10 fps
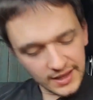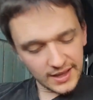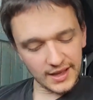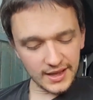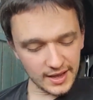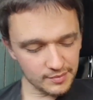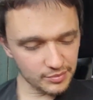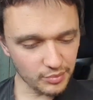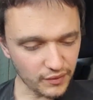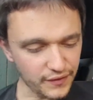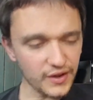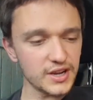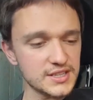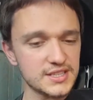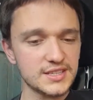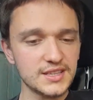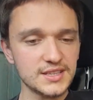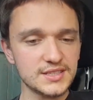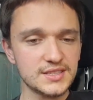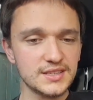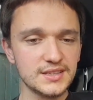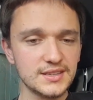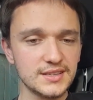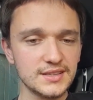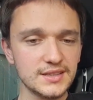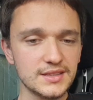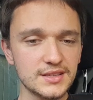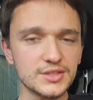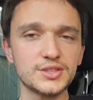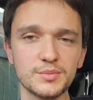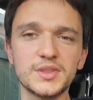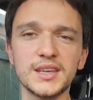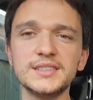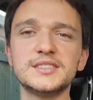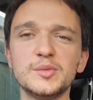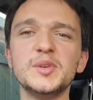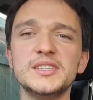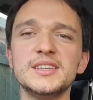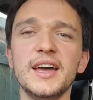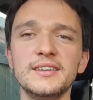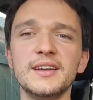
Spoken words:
But first, there's some things to be said.